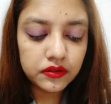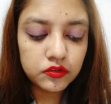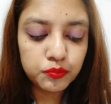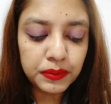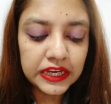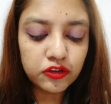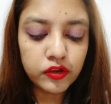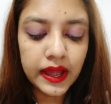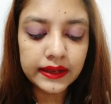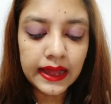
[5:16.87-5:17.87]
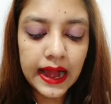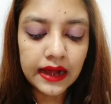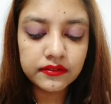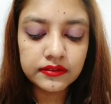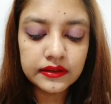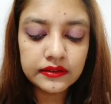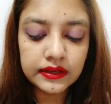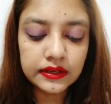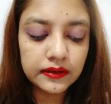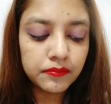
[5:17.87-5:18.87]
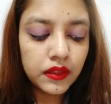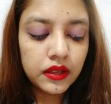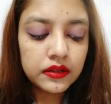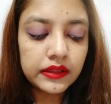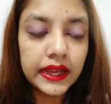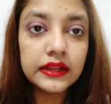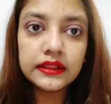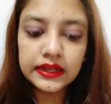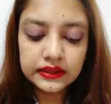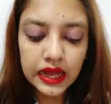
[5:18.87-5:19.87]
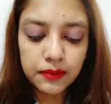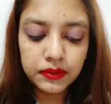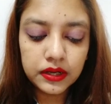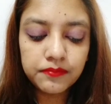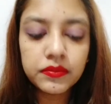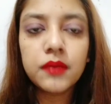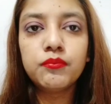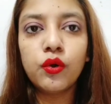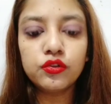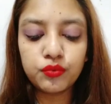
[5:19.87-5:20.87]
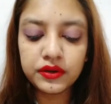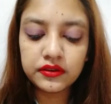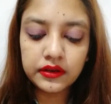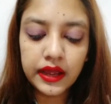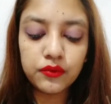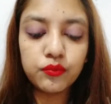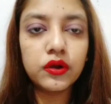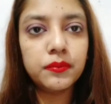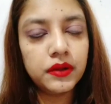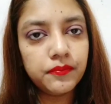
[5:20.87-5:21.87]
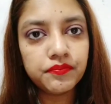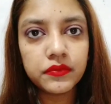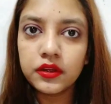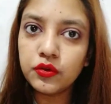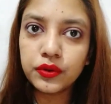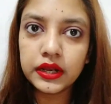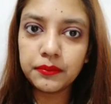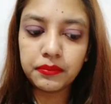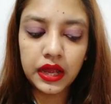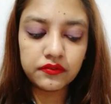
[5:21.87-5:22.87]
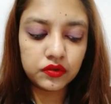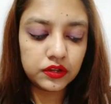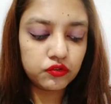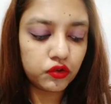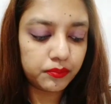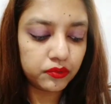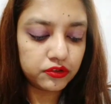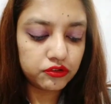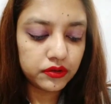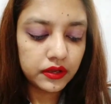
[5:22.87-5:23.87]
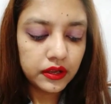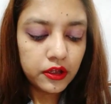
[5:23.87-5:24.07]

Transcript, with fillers: speech and accent in hindi tamil both written and verbal you can apply for this job position